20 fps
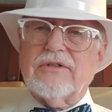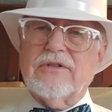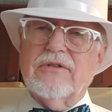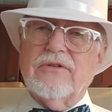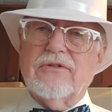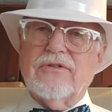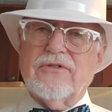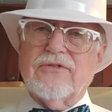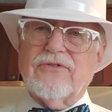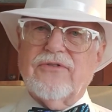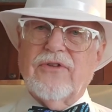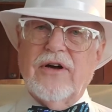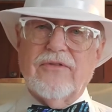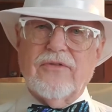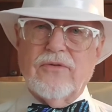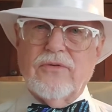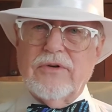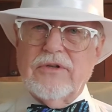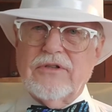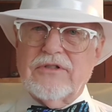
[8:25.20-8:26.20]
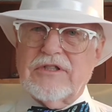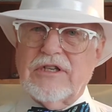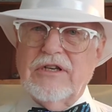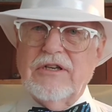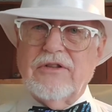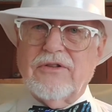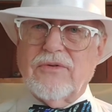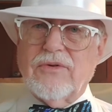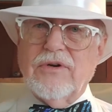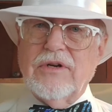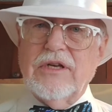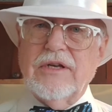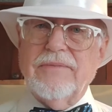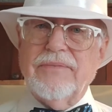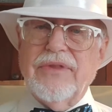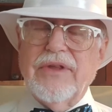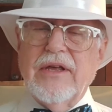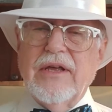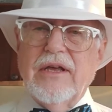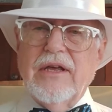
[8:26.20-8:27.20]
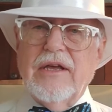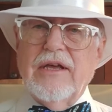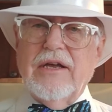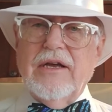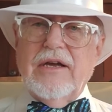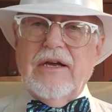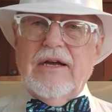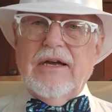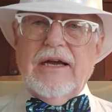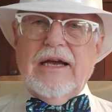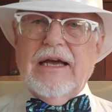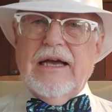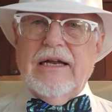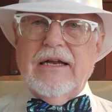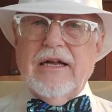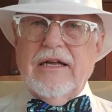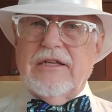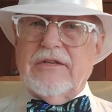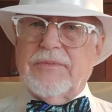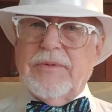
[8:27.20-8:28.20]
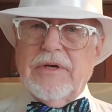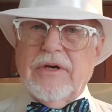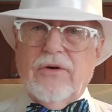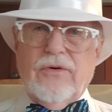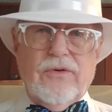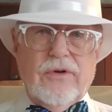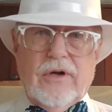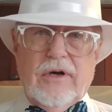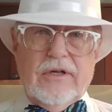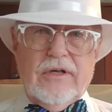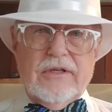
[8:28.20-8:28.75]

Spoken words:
It's 501(c)(3), and it's been going on